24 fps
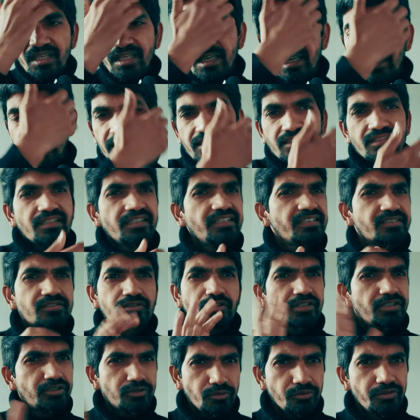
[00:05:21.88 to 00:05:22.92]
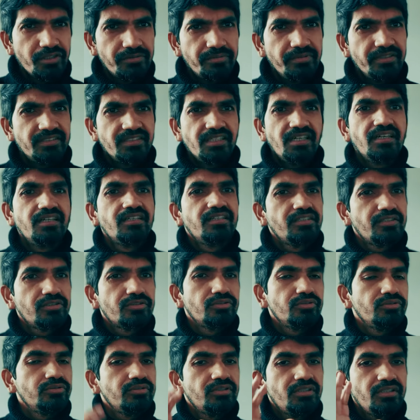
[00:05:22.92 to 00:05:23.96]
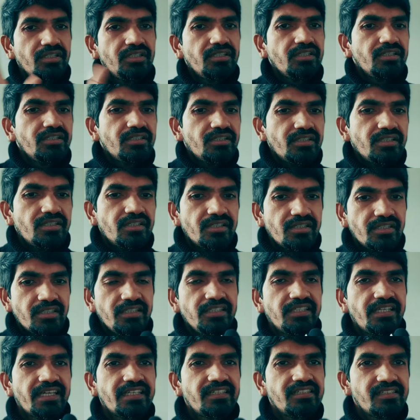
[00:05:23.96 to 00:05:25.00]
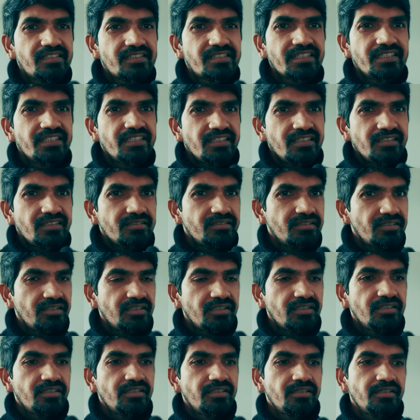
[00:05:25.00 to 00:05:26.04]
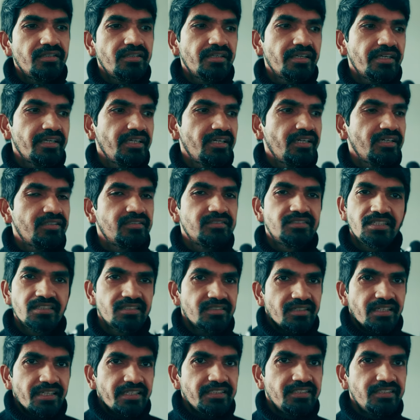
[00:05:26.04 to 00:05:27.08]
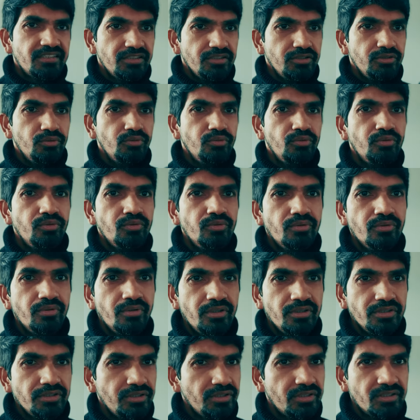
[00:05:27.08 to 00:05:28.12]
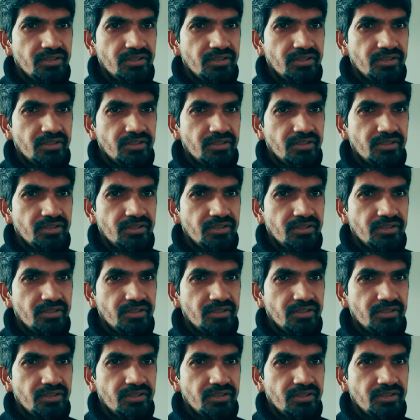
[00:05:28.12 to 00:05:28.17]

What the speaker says: and it's not a tourist visa. So he can stay here just like you